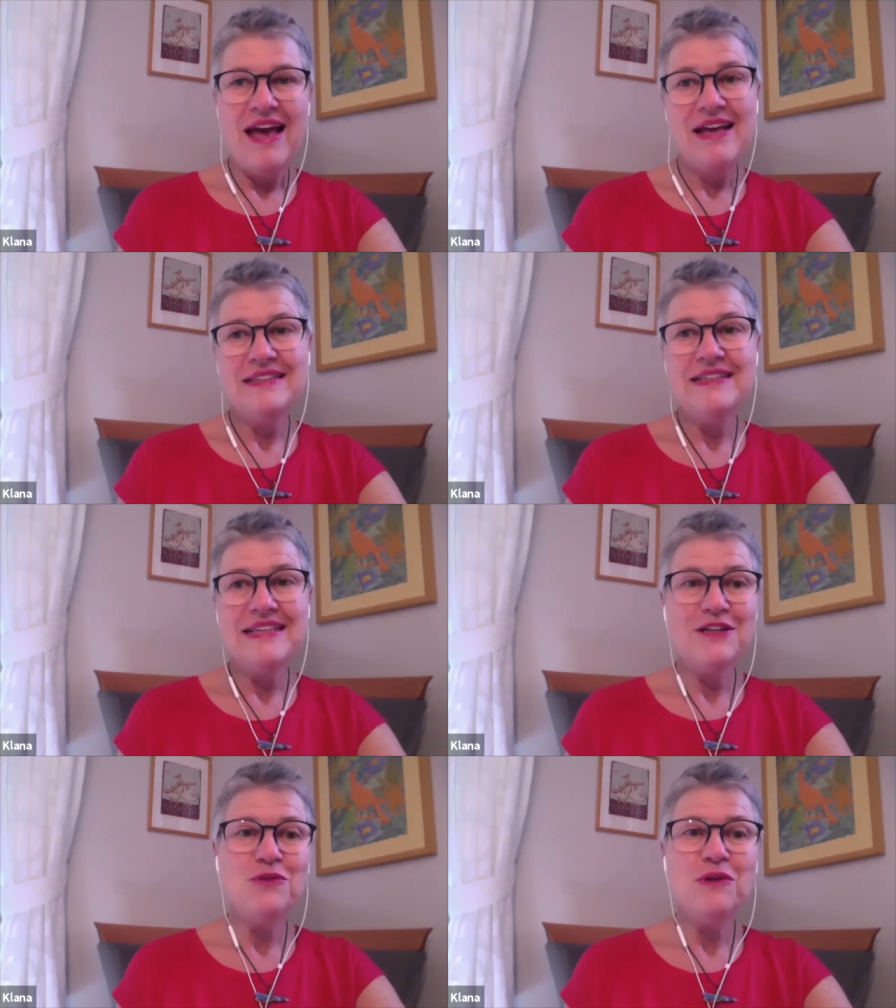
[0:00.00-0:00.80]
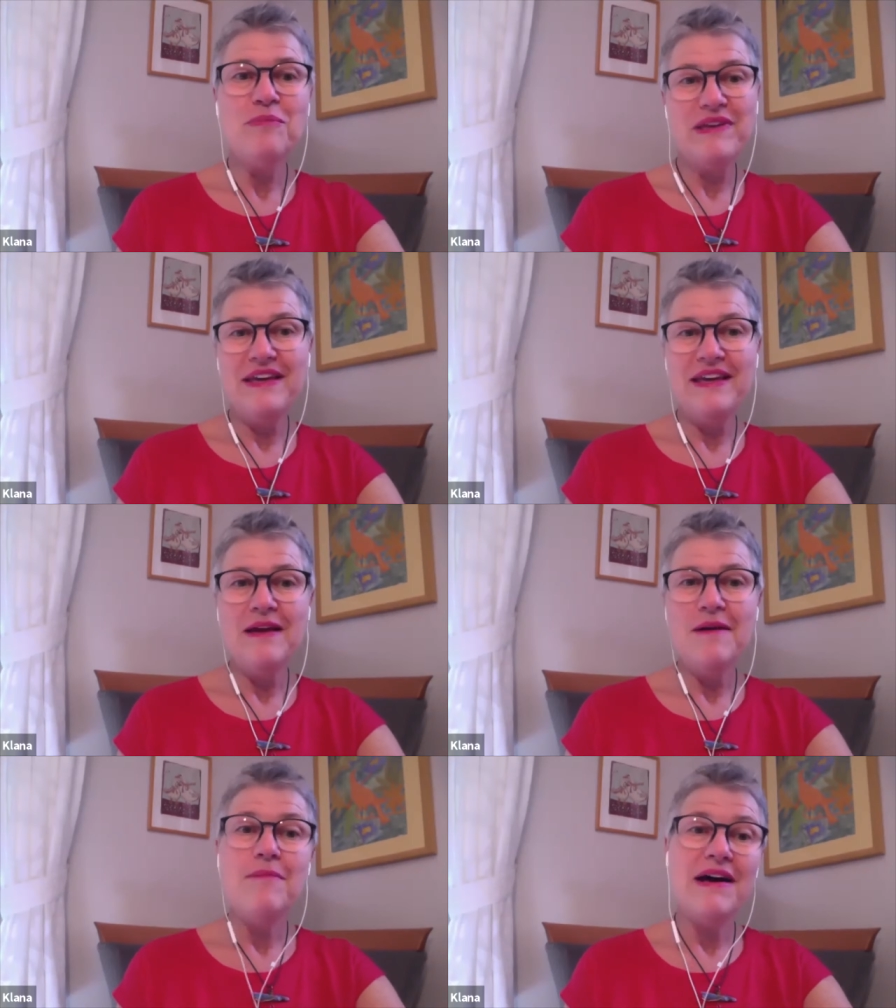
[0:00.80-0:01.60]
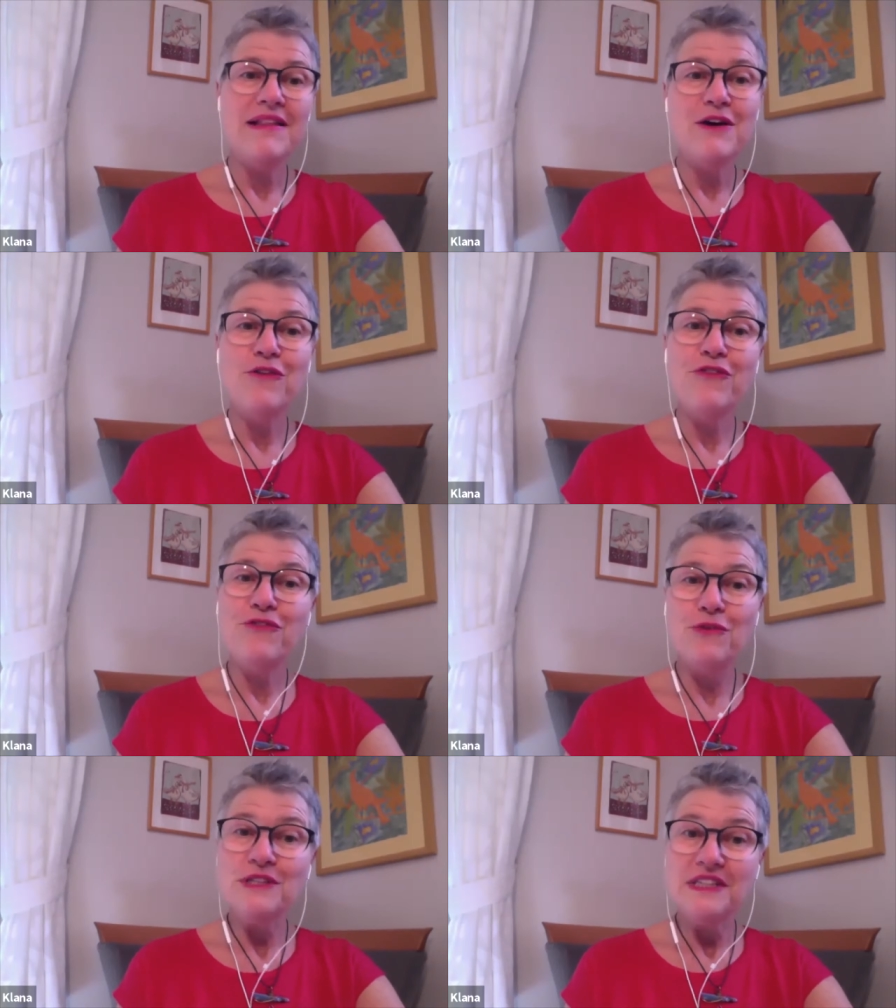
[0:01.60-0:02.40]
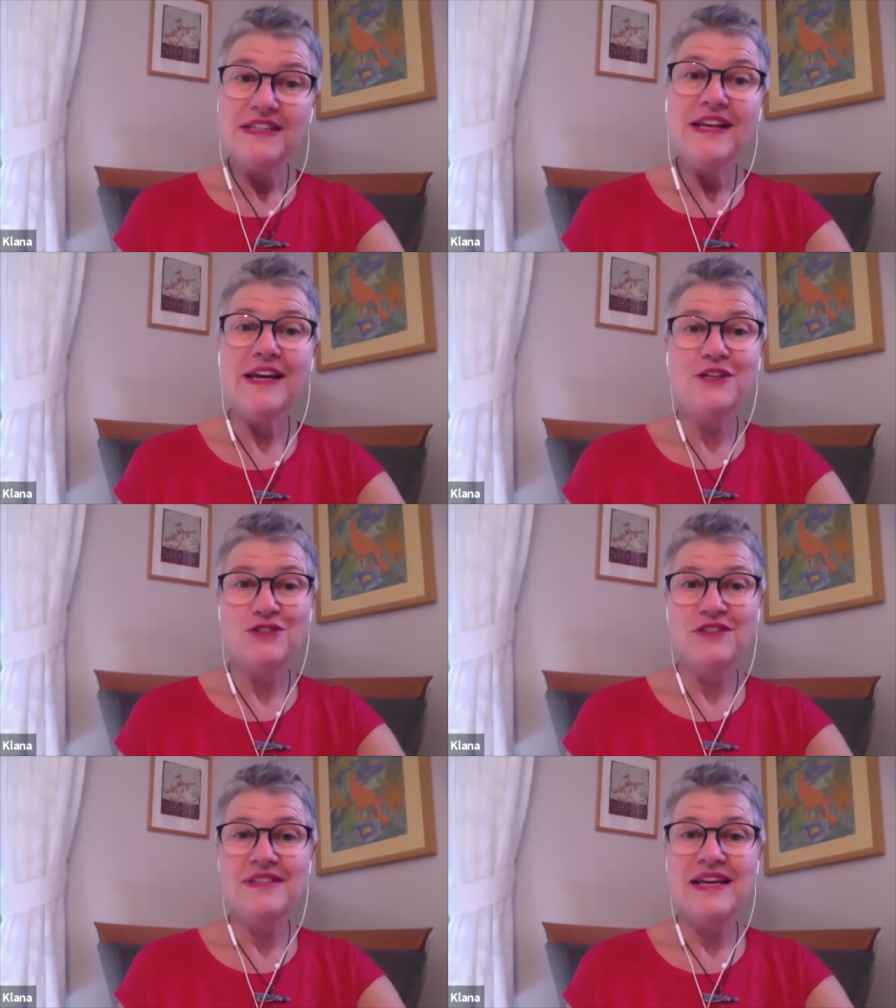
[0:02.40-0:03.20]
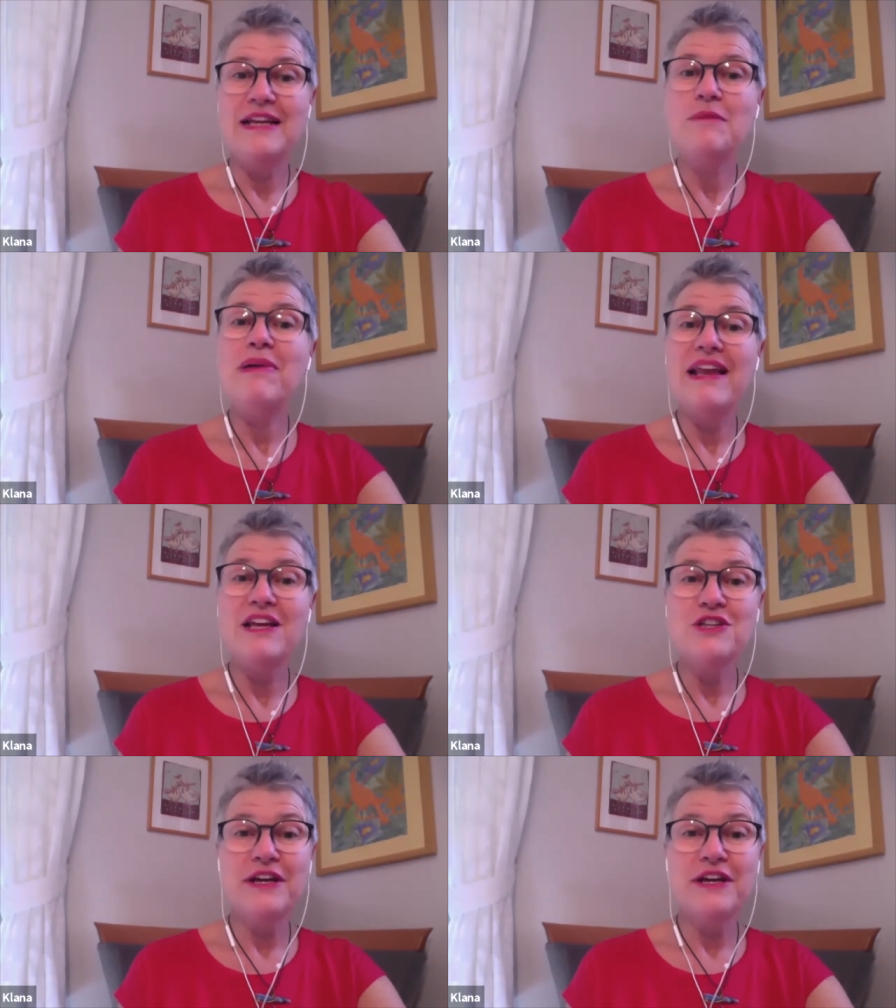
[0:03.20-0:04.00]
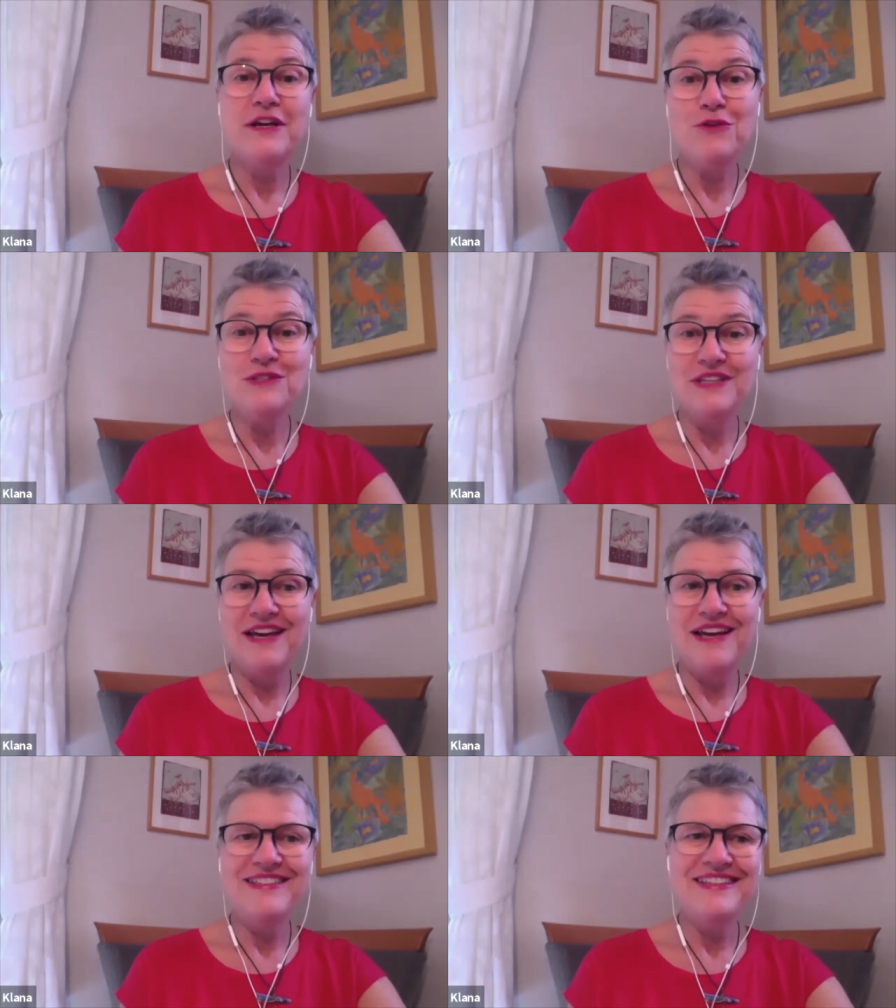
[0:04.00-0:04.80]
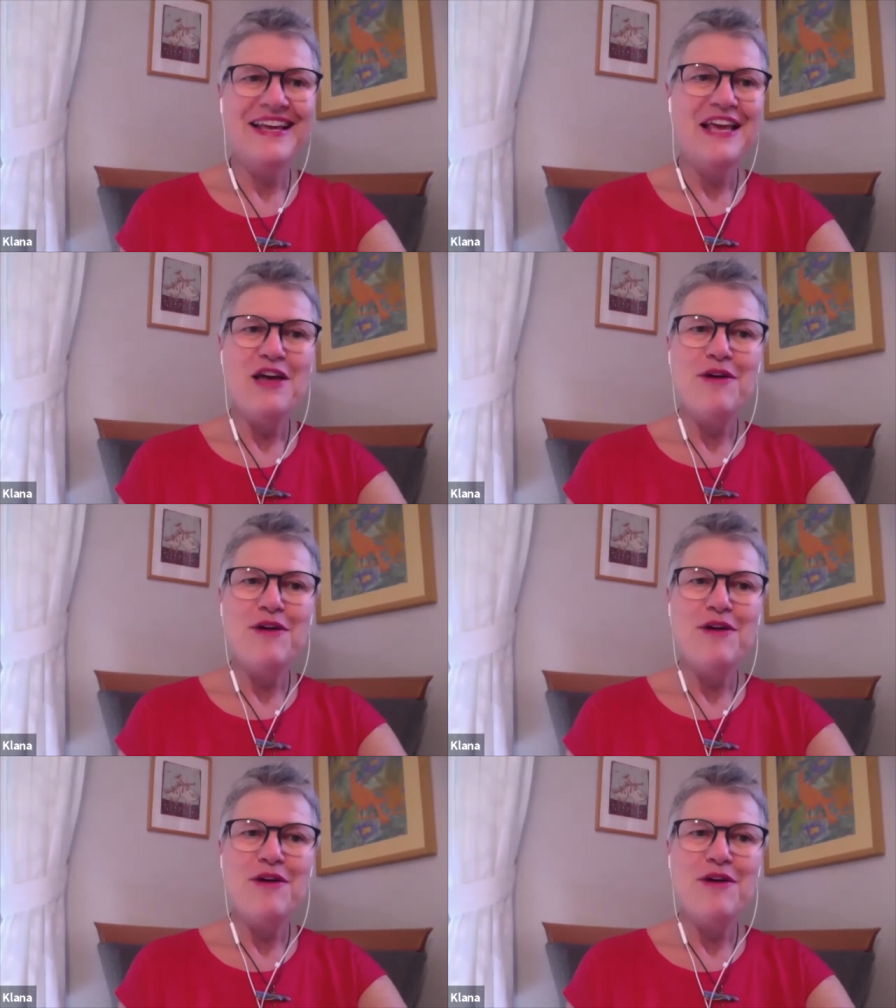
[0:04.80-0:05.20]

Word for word: As a sexual being, mother of four teenagers, and pleasure enthusiast,